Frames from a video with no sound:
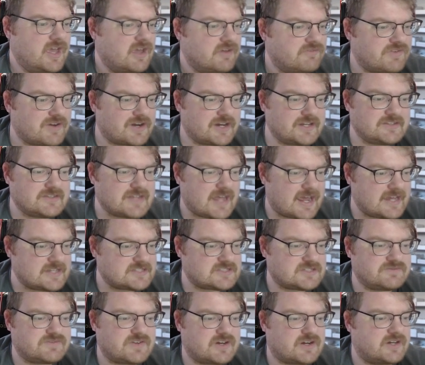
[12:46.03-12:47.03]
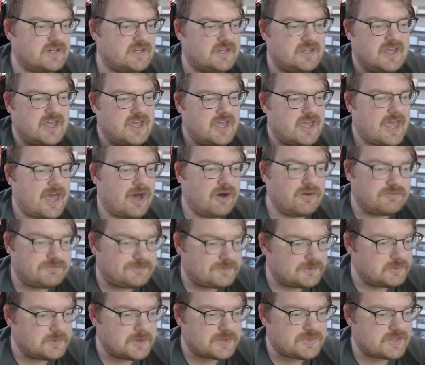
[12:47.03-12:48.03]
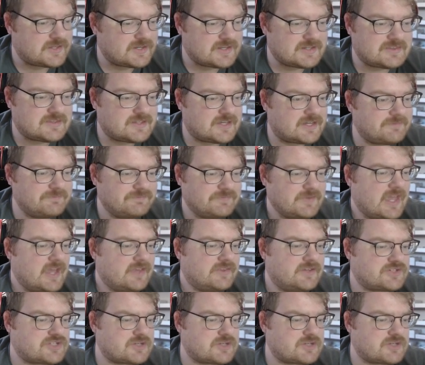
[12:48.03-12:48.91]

very nice and very helpful with anything. There's a